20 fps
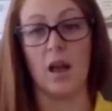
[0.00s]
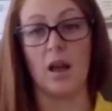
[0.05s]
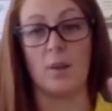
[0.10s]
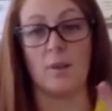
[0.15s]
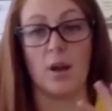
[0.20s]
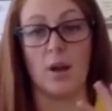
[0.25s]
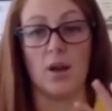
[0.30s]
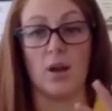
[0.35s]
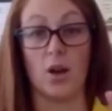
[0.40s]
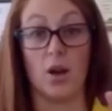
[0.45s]

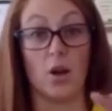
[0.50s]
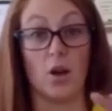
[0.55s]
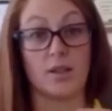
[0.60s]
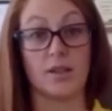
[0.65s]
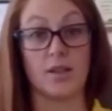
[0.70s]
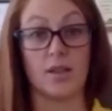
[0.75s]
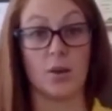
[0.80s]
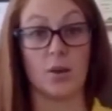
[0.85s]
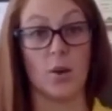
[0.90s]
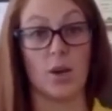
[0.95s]
um, and I'll
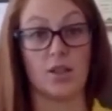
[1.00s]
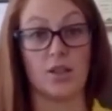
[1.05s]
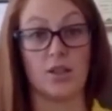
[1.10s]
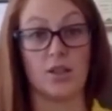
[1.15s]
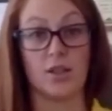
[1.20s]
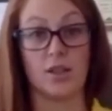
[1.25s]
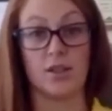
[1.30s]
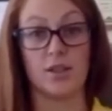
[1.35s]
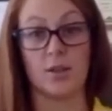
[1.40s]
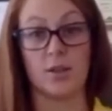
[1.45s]
answer the
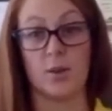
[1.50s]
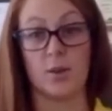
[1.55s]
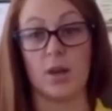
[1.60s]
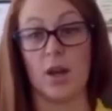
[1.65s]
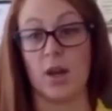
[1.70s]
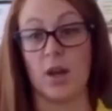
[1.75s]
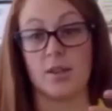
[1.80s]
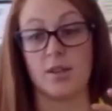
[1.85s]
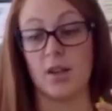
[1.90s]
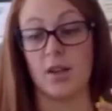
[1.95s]
questions as we go.